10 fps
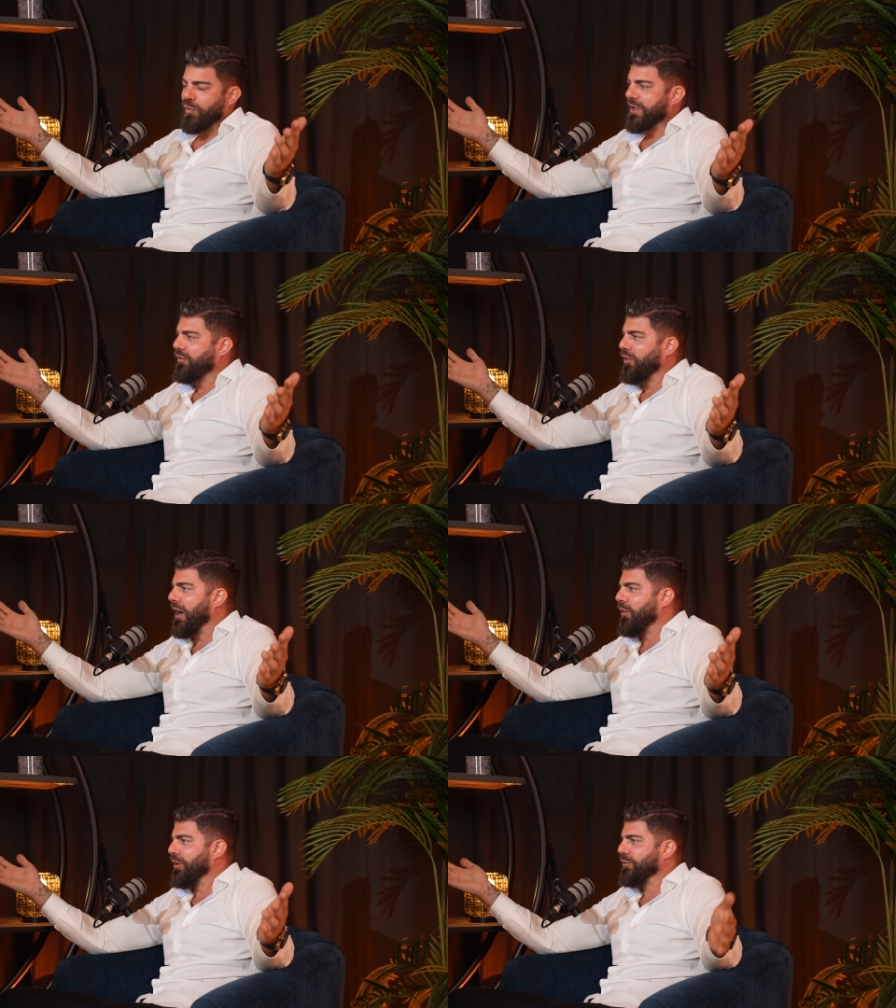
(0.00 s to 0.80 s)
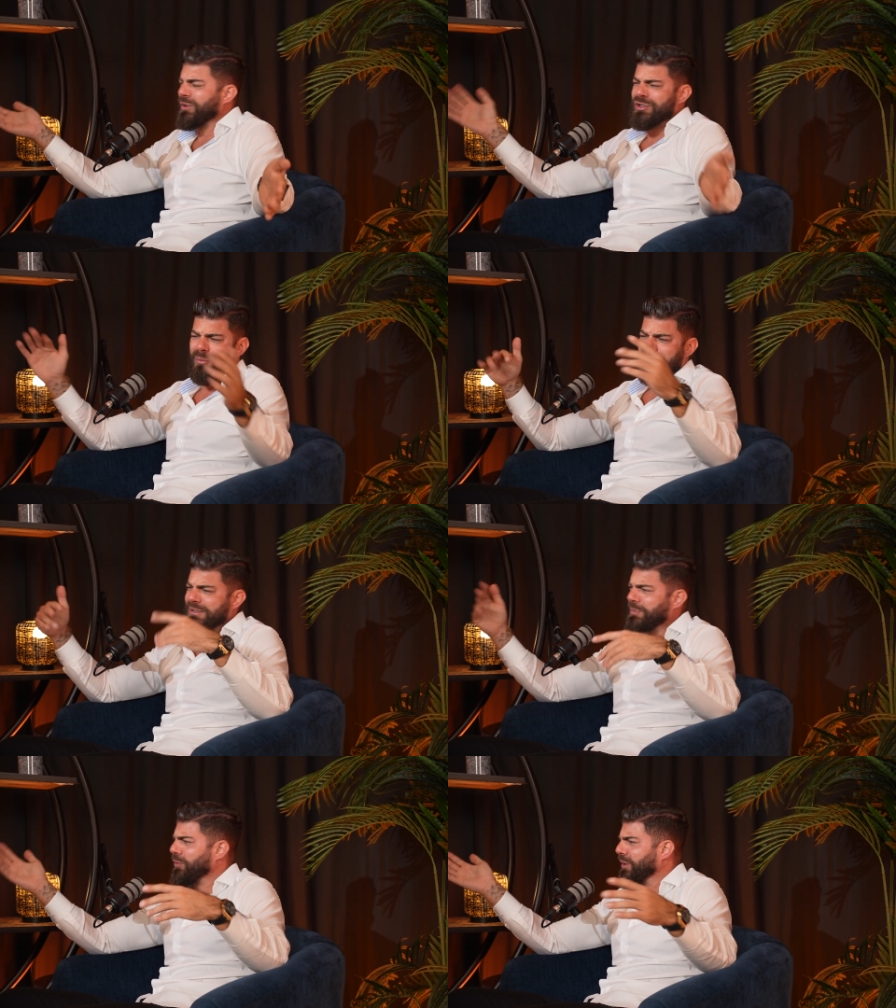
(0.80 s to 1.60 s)
24 hours, which are
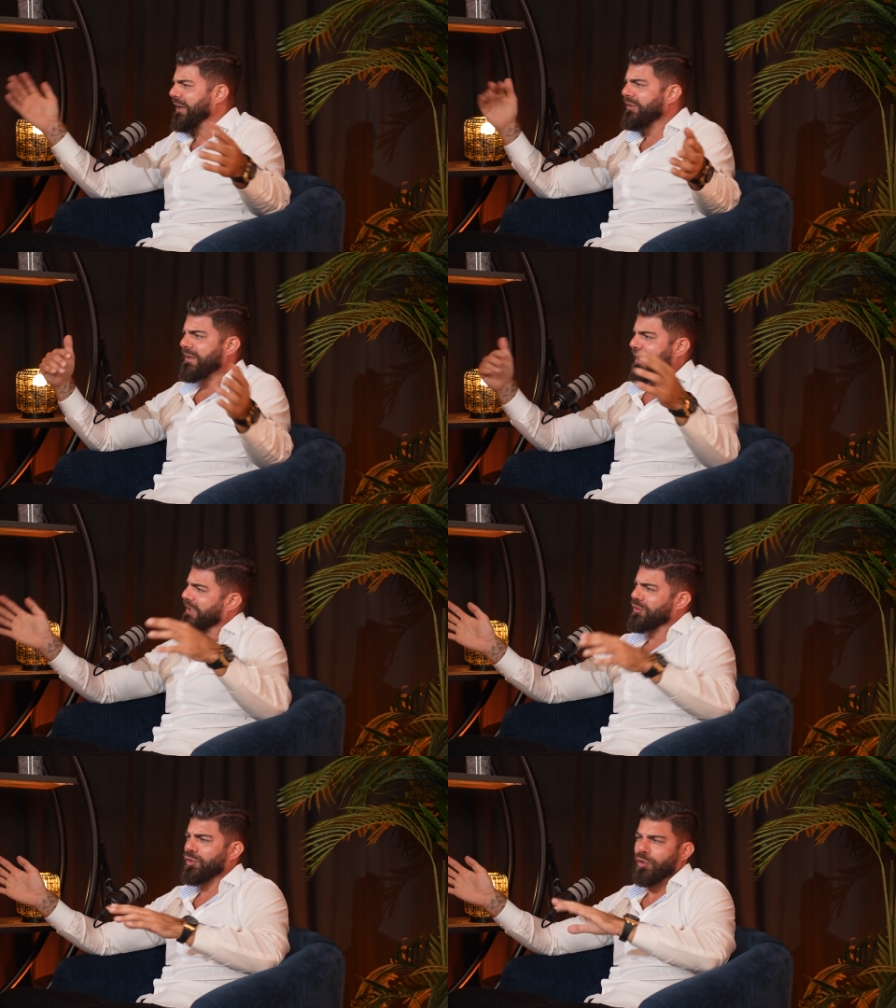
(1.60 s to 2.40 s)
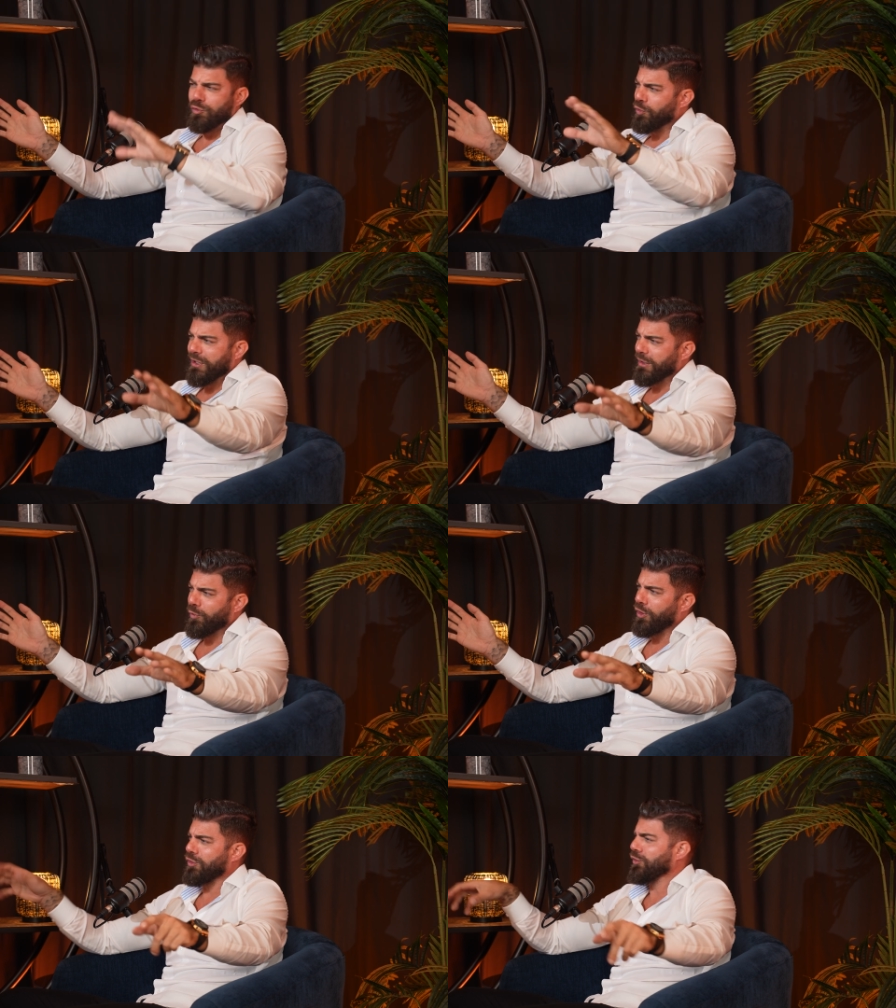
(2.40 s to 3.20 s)
mixed between everything, and you don't do good at
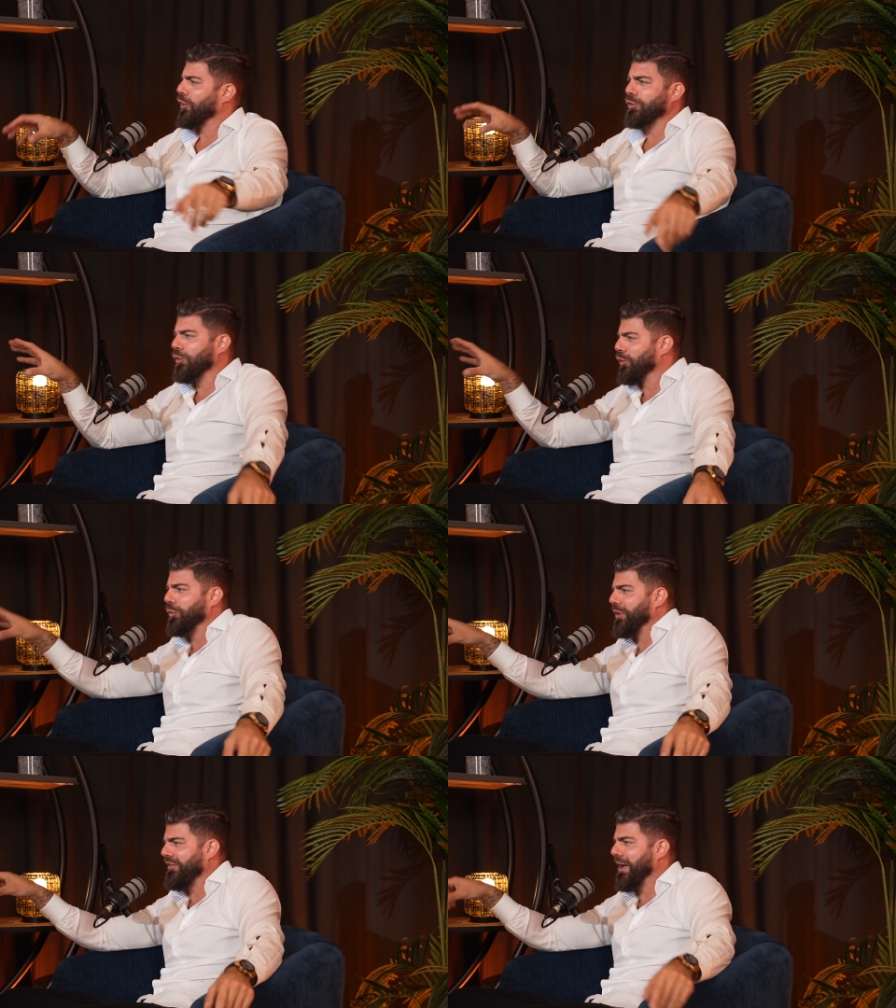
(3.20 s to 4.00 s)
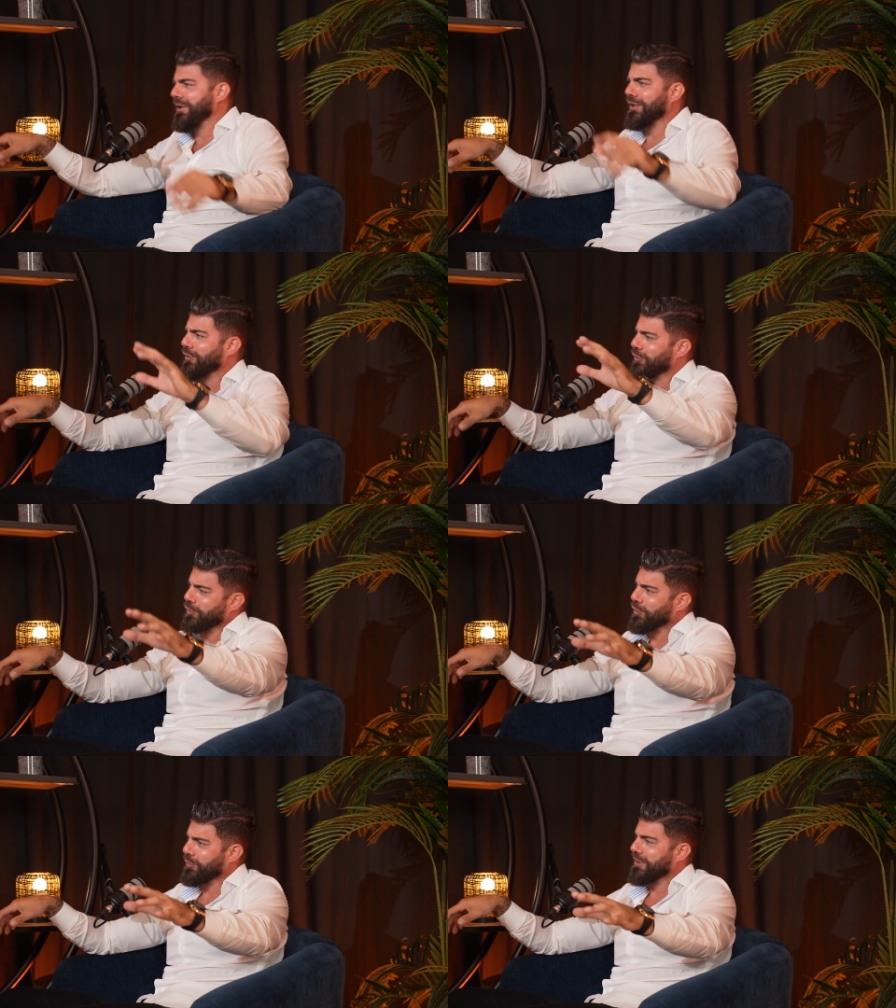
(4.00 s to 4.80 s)
work, you don't do good with family, you don't
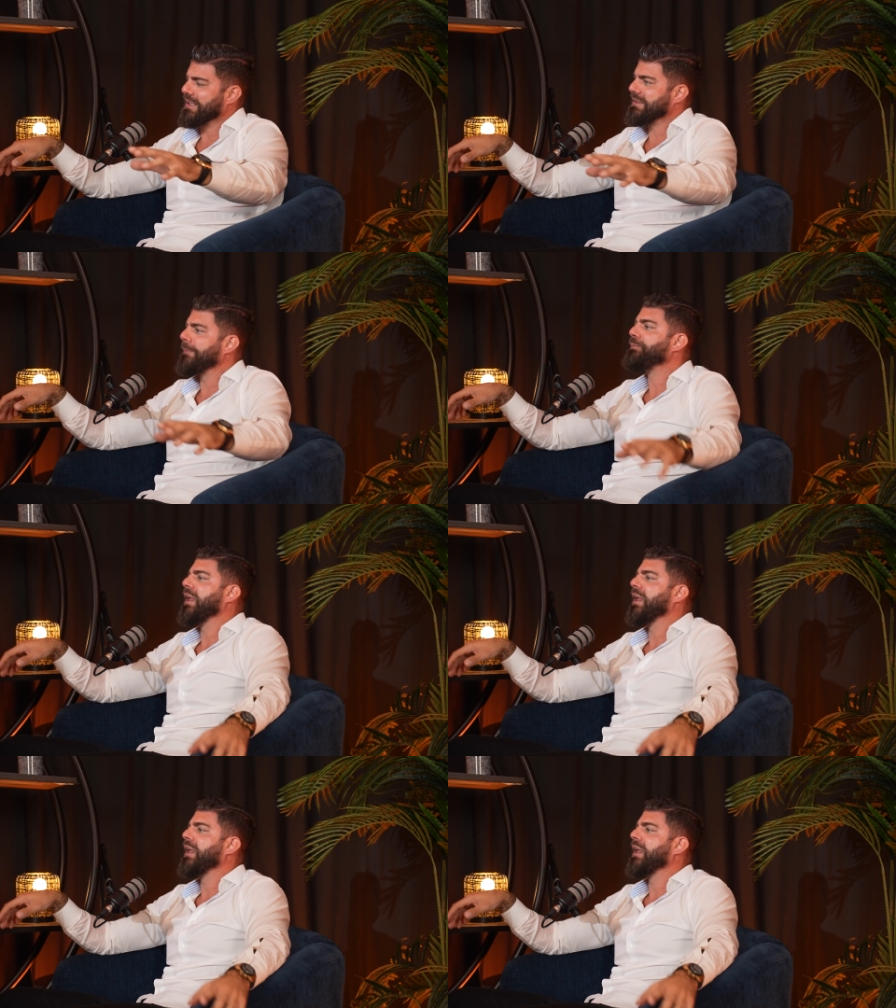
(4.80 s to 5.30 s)
do good with this,